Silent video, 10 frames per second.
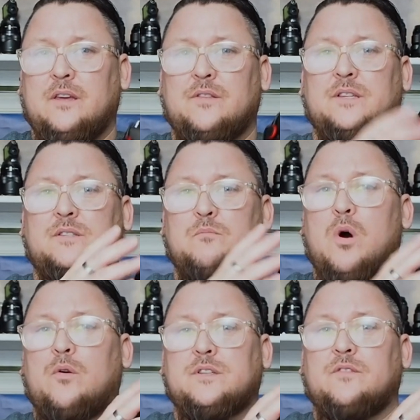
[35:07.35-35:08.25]
This
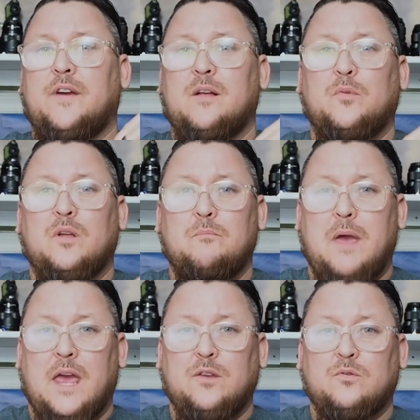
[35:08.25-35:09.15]
mode is available in
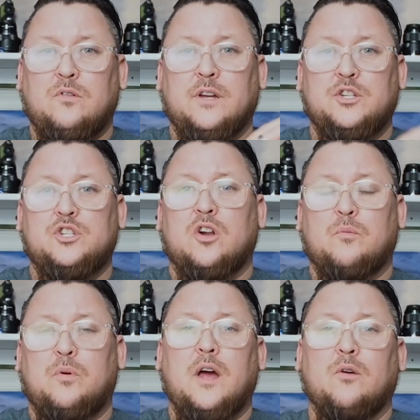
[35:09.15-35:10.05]
manual and shutter
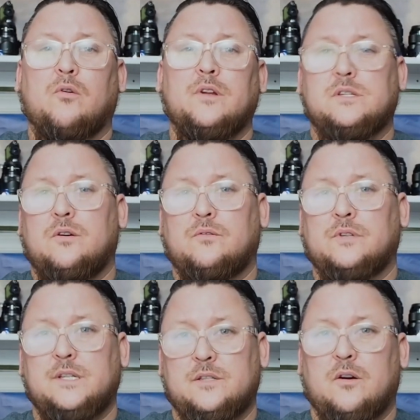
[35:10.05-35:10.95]
priorities
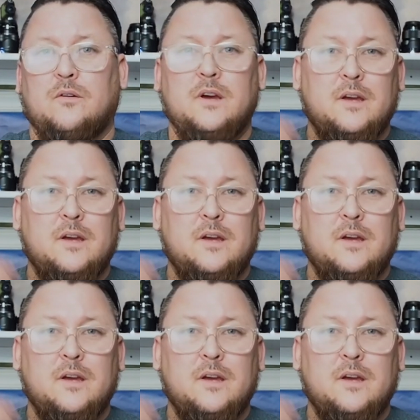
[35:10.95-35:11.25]
only. So